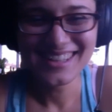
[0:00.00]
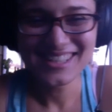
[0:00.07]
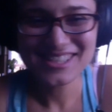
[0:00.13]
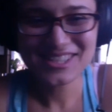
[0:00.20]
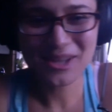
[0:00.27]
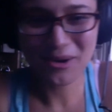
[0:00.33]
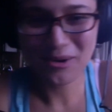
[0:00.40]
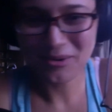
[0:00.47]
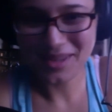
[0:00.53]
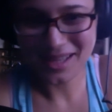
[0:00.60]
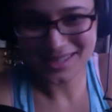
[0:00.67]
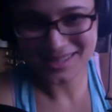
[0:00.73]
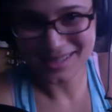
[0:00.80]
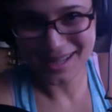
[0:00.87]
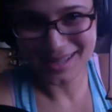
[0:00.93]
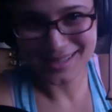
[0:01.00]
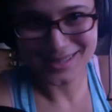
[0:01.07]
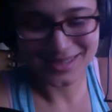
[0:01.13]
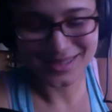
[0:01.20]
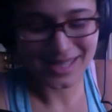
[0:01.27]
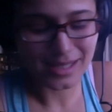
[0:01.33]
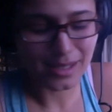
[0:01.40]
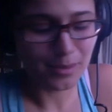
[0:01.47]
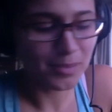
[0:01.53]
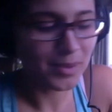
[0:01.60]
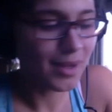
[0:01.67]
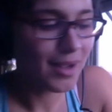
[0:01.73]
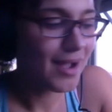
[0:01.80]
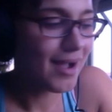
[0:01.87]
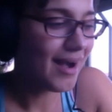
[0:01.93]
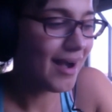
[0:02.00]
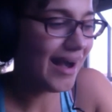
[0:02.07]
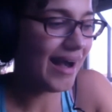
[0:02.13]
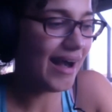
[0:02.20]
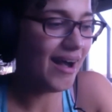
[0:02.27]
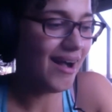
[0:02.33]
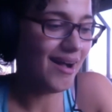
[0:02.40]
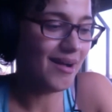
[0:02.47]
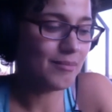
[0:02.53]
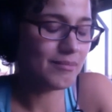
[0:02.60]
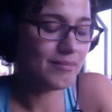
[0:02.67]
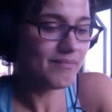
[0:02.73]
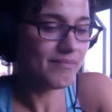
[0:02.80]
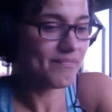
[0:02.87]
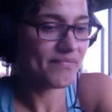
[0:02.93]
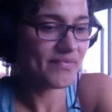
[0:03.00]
So that's an ideal setup. And